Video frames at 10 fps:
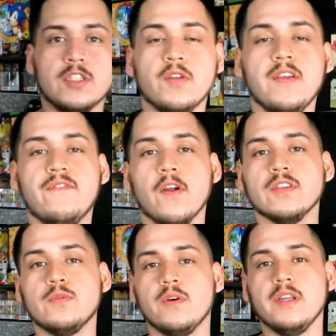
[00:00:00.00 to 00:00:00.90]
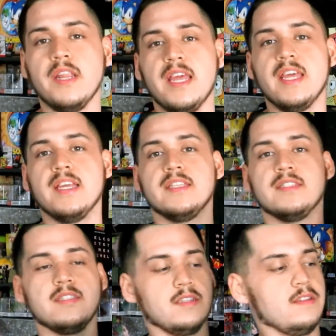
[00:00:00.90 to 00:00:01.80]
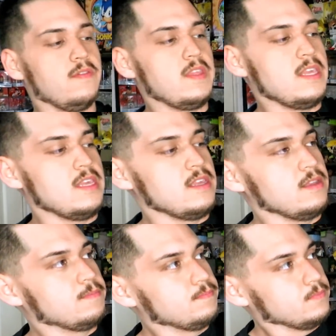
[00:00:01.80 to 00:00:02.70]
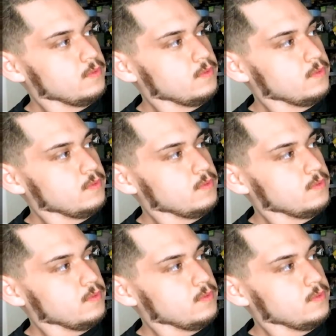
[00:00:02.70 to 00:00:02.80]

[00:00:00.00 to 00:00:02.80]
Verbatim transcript: So the first one is the